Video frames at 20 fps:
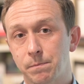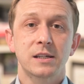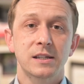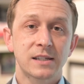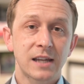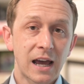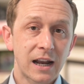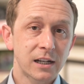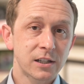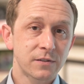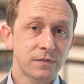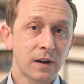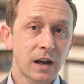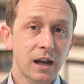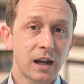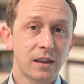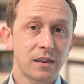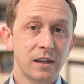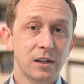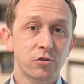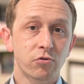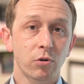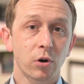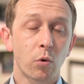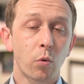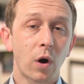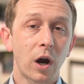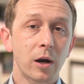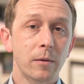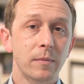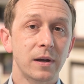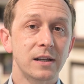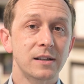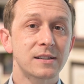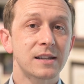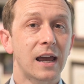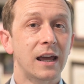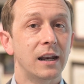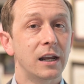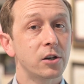To satisfy these
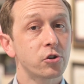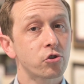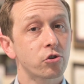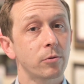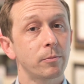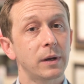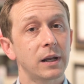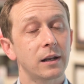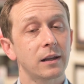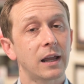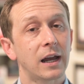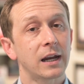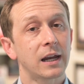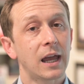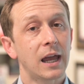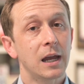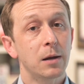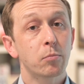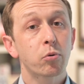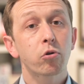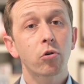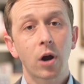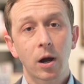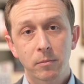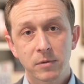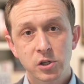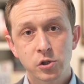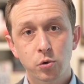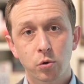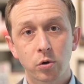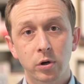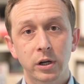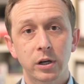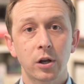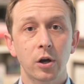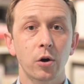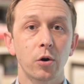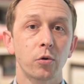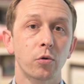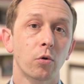requirements, an instrument like a promissory
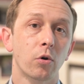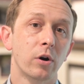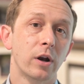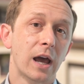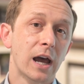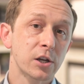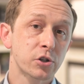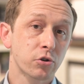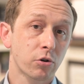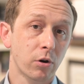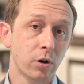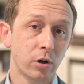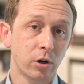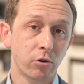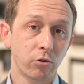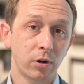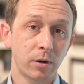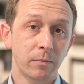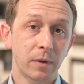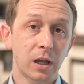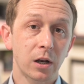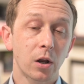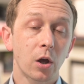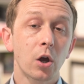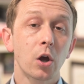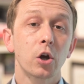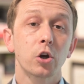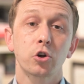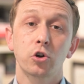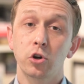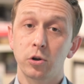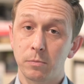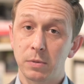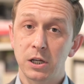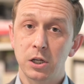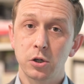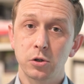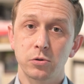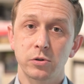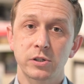note or an escrow agreement could
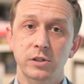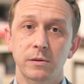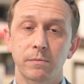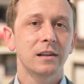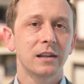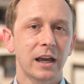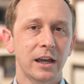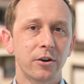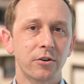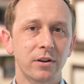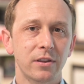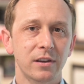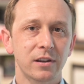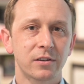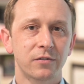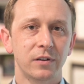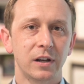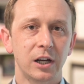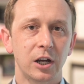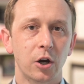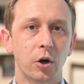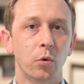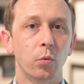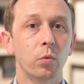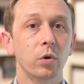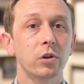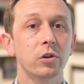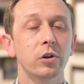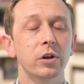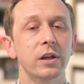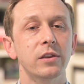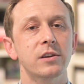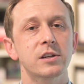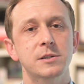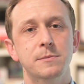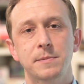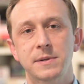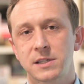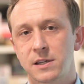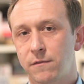be used. Later in this video, we'll look at the
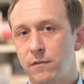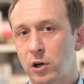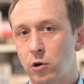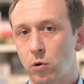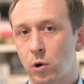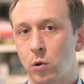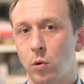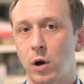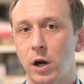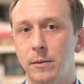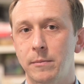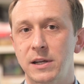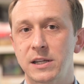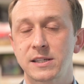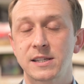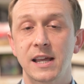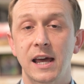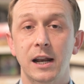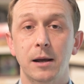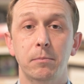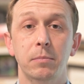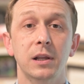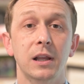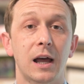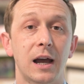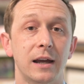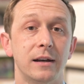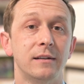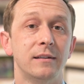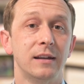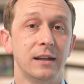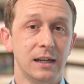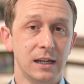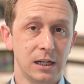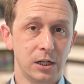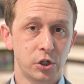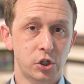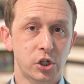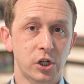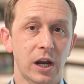specific requirements that applied to
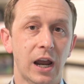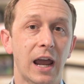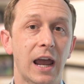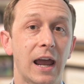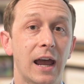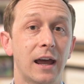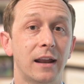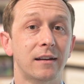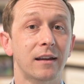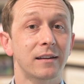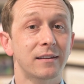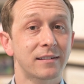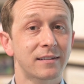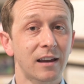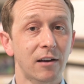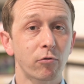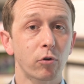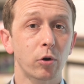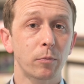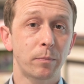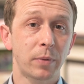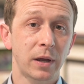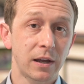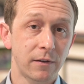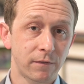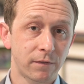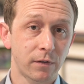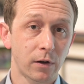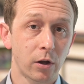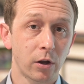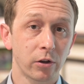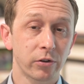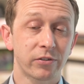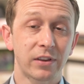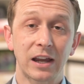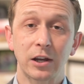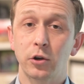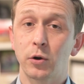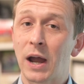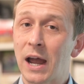each and several pitfalls
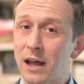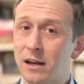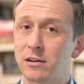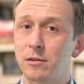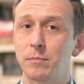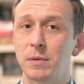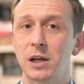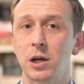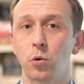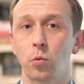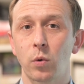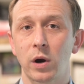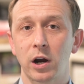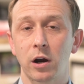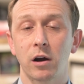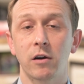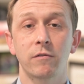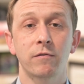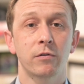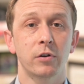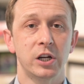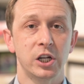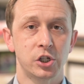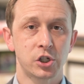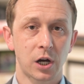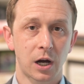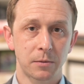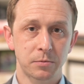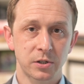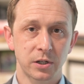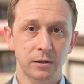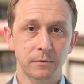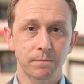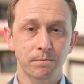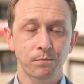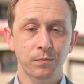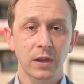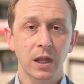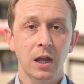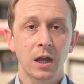that you had to be aware of for each option.
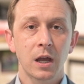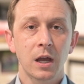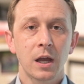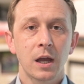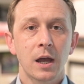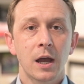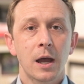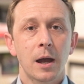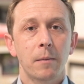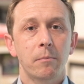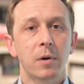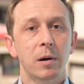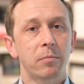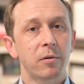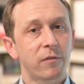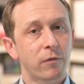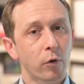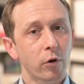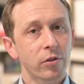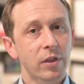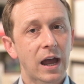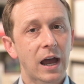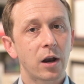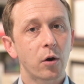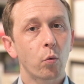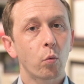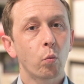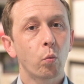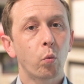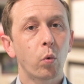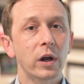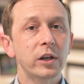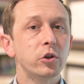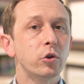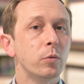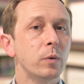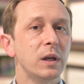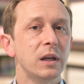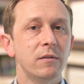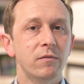But before that, what
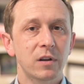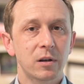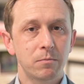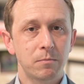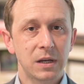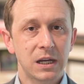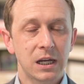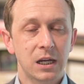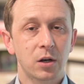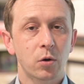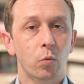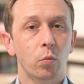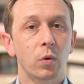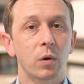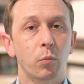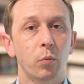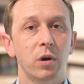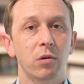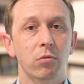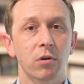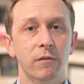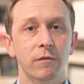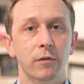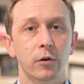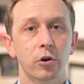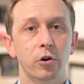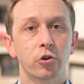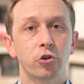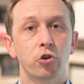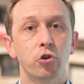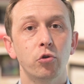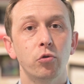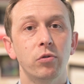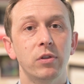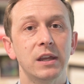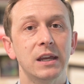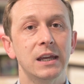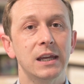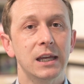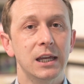do we even mean when we refer to
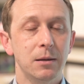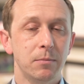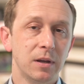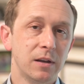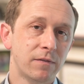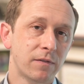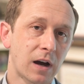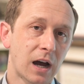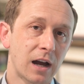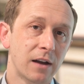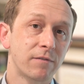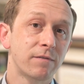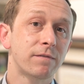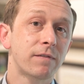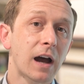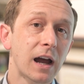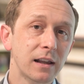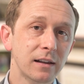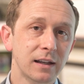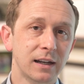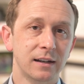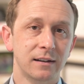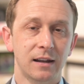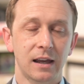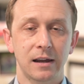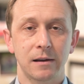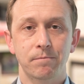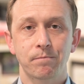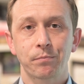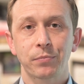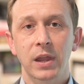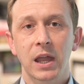the EB5 filing date?